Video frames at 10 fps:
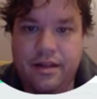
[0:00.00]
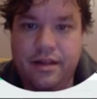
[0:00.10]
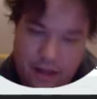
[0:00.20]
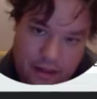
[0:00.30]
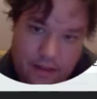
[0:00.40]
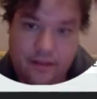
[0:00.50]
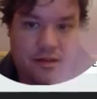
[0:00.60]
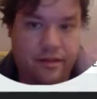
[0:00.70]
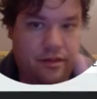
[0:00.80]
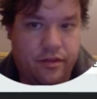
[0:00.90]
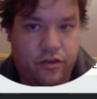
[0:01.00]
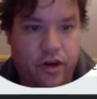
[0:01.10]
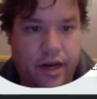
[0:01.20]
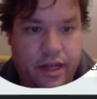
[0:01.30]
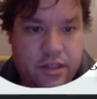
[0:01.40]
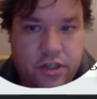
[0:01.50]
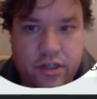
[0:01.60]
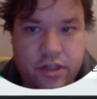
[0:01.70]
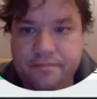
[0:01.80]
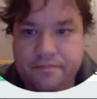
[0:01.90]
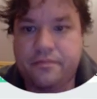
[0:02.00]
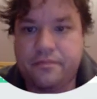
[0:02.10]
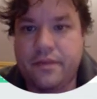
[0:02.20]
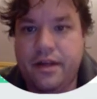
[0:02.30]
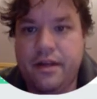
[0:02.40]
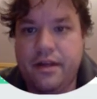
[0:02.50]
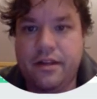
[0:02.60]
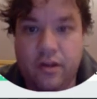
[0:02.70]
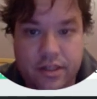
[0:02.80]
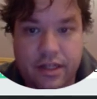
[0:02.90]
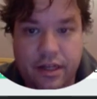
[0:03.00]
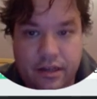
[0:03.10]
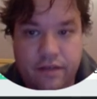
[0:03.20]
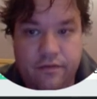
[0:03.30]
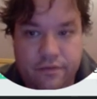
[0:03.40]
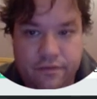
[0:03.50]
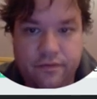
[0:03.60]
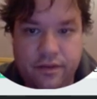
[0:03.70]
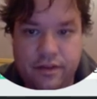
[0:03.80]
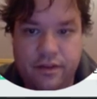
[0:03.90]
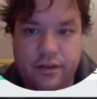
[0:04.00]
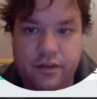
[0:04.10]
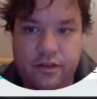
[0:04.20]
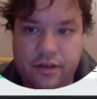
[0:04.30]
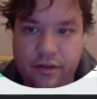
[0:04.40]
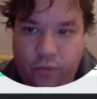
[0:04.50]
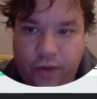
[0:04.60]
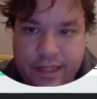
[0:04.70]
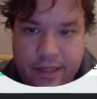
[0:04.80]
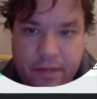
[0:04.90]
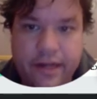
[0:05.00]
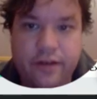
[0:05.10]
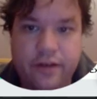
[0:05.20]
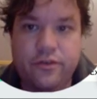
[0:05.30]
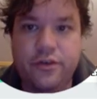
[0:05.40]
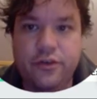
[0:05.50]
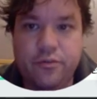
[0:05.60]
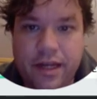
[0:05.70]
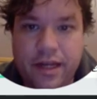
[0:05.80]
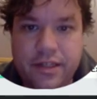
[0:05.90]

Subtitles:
And your hand is good. Notice that if West had played low, you played the